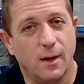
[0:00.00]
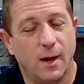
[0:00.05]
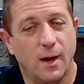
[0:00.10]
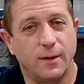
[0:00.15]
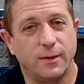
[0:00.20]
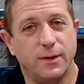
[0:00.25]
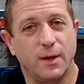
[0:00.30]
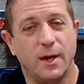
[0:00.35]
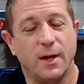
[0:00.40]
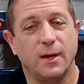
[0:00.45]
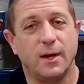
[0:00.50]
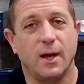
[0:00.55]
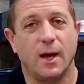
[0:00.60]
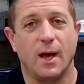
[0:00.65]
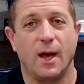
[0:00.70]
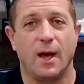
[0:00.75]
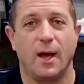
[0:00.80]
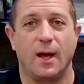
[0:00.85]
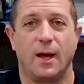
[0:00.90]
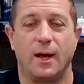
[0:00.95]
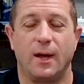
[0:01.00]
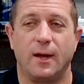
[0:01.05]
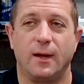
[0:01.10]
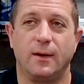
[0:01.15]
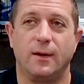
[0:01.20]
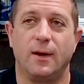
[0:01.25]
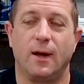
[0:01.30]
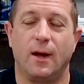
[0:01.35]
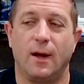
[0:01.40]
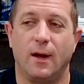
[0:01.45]
I think,
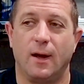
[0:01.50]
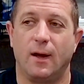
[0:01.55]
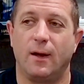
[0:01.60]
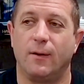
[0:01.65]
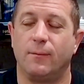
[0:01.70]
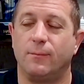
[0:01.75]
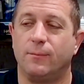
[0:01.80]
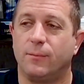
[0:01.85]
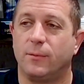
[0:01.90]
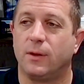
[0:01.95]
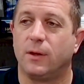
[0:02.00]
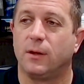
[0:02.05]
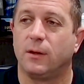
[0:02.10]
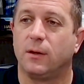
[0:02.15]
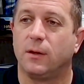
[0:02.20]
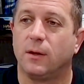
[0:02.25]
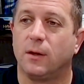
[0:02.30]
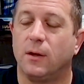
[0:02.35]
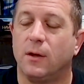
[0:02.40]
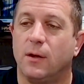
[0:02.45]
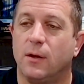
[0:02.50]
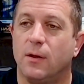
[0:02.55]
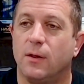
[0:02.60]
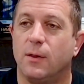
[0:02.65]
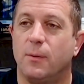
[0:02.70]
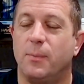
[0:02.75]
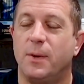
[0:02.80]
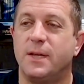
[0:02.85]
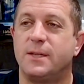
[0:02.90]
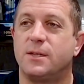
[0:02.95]
and
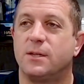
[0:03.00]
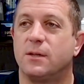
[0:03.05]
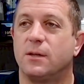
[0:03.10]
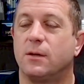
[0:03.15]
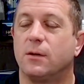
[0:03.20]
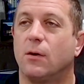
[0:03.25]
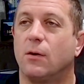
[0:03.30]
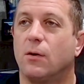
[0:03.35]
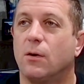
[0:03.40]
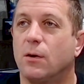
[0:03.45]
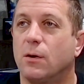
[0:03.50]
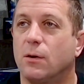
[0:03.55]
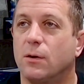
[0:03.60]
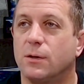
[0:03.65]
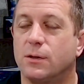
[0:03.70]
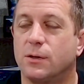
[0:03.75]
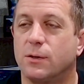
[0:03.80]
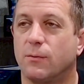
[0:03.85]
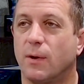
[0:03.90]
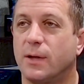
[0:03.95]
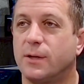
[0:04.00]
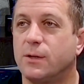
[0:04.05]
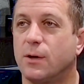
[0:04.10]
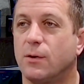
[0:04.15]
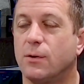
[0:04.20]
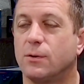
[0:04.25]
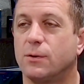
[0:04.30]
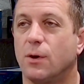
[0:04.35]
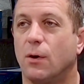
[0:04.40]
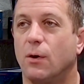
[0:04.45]
The pizza on
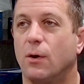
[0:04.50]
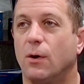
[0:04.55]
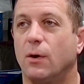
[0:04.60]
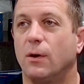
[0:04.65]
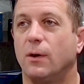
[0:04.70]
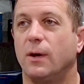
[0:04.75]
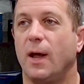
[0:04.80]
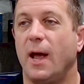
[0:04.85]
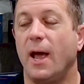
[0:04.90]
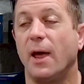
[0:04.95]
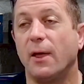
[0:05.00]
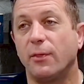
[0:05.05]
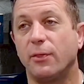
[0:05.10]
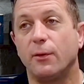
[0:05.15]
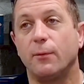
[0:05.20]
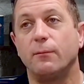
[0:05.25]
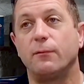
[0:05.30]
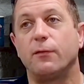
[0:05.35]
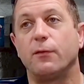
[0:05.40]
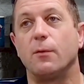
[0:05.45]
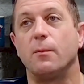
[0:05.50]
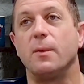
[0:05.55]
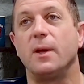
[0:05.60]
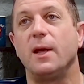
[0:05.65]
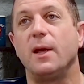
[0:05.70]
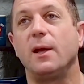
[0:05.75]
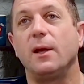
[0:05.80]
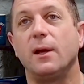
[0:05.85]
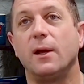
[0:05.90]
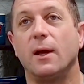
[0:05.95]
Sorrento's on Anthem, for
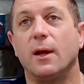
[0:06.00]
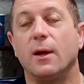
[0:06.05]
me,